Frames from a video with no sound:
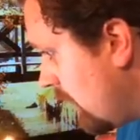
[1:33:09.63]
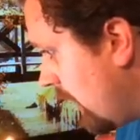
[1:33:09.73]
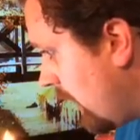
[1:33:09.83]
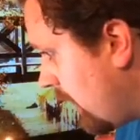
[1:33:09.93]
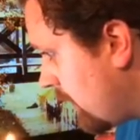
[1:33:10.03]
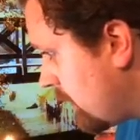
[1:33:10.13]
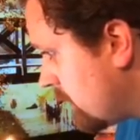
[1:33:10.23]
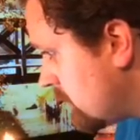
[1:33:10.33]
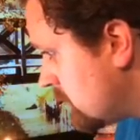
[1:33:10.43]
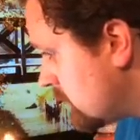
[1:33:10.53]

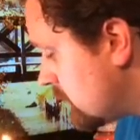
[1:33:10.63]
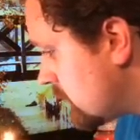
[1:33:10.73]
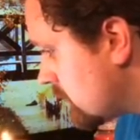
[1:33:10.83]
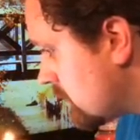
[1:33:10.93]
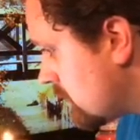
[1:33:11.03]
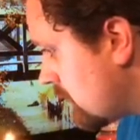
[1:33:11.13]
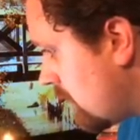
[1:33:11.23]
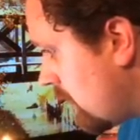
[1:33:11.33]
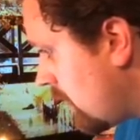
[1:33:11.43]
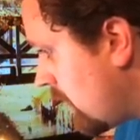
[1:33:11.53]
and
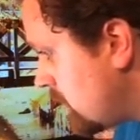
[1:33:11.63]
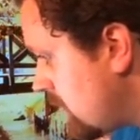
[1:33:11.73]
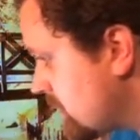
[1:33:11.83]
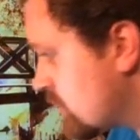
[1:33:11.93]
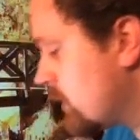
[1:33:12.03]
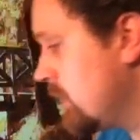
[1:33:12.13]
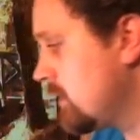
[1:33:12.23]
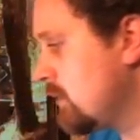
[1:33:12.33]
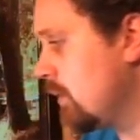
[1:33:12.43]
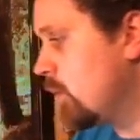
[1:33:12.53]

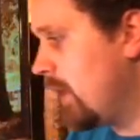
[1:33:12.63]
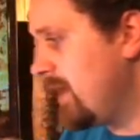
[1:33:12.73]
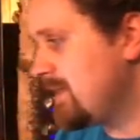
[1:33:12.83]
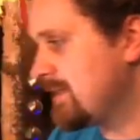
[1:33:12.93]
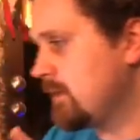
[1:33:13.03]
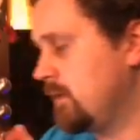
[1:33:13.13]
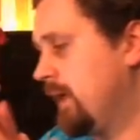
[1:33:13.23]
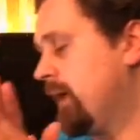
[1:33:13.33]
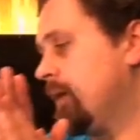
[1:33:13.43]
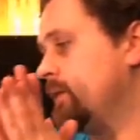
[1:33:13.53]
industrial
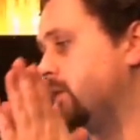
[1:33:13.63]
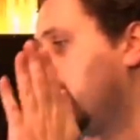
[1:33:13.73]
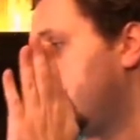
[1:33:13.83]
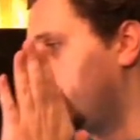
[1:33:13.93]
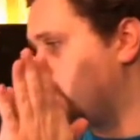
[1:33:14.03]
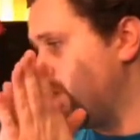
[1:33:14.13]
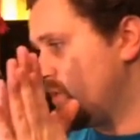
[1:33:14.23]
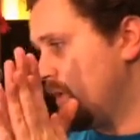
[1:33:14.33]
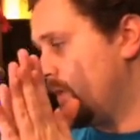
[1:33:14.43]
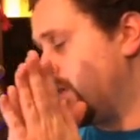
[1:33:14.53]
wasteland. I
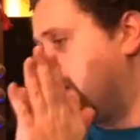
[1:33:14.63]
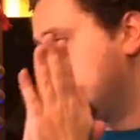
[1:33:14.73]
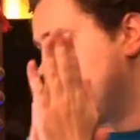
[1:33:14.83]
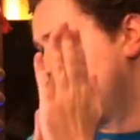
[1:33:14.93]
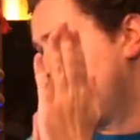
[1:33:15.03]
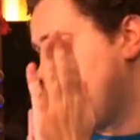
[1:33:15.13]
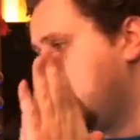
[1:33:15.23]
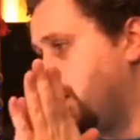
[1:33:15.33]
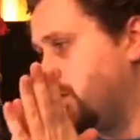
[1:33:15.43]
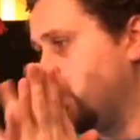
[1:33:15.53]
appreciate that.
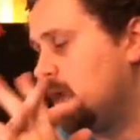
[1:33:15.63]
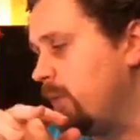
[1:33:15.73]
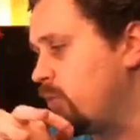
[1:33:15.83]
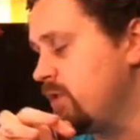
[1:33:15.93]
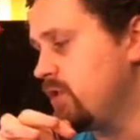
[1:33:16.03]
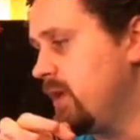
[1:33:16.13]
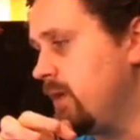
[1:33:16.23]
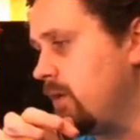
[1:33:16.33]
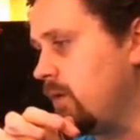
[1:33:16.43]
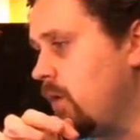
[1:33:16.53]
Uh, well, I appreciate
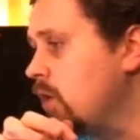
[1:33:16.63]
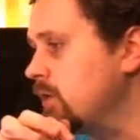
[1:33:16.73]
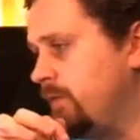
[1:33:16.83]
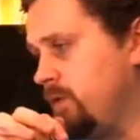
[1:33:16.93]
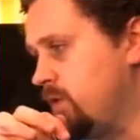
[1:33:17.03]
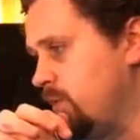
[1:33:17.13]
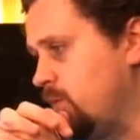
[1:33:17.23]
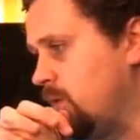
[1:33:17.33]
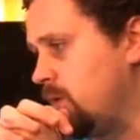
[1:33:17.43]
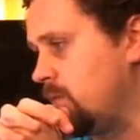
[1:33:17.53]
all of your
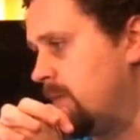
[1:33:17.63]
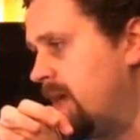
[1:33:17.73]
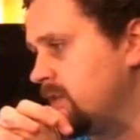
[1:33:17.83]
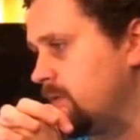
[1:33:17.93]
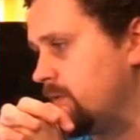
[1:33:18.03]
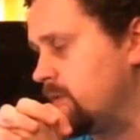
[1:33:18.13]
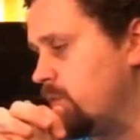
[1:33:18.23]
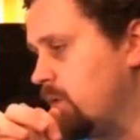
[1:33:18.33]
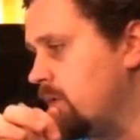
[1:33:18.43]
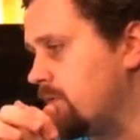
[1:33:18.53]
support, massive
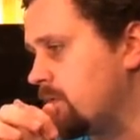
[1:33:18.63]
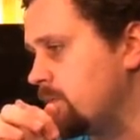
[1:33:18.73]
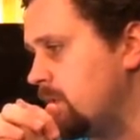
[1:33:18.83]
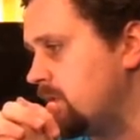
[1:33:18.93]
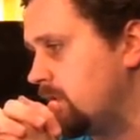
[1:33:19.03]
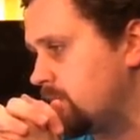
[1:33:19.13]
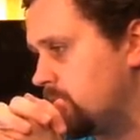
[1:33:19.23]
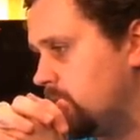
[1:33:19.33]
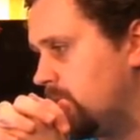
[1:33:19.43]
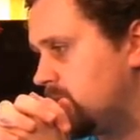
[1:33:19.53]
support from
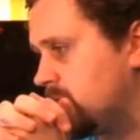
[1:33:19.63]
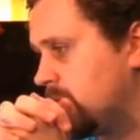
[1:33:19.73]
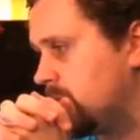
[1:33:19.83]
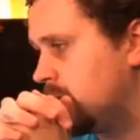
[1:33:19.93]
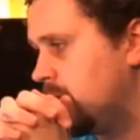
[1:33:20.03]
industrial wasteland.